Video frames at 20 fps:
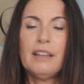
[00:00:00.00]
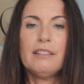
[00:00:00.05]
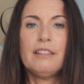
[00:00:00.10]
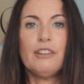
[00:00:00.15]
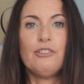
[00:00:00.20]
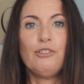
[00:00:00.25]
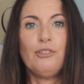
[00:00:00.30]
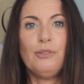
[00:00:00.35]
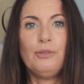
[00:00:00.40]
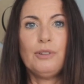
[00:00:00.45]

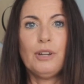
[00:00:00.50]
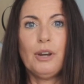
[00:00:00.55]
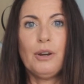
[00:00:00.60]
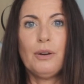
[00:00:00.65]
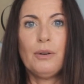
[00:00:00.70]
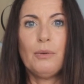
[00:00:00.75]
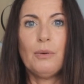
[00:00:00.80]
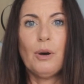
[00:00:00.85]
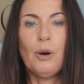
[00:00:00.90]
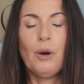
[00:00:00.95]
that you
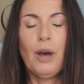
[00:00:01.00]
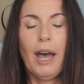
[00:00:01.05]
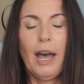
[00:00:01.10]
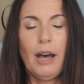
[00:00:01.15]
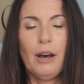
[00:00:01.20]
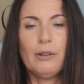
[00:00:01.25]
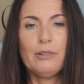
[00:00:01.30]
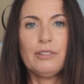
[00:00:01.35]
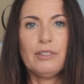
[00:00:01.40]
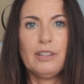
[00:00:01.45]
know
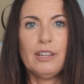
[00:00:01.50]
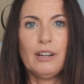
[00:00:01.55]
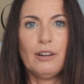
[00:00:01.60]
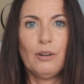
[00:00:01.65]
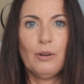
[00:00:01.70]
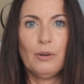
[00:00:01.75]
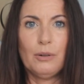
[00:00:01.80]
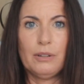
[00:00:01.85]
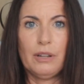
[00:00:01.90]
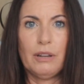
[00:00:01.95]
how to get a
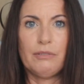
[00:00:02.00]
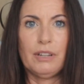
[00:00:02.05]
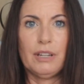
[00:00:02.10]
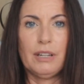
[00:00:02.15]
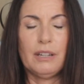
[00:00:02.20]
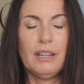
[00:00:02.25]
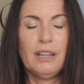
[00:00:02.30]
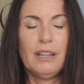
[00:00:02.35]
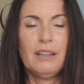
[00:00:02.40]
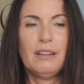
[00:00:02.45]
hold of
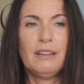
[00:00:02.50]
it